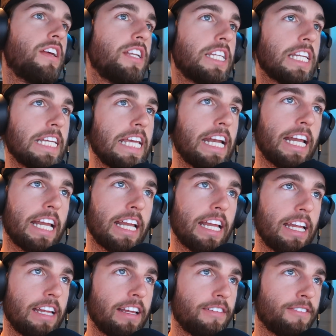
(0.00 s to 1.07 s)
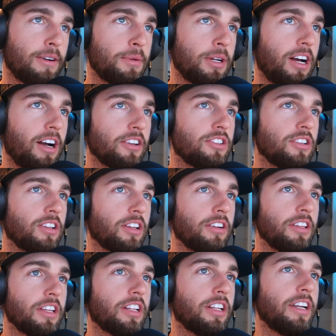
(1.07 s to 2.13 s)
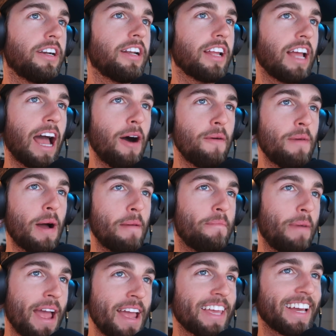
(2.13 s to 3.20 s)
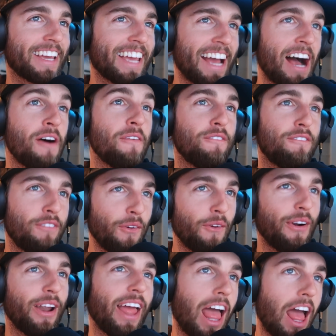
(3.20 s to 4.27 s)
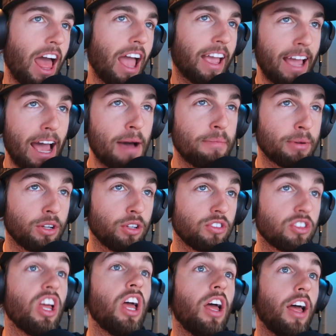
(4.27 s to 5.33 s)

to get it from an auction. Literally cleared out my bank account for it. Capitals.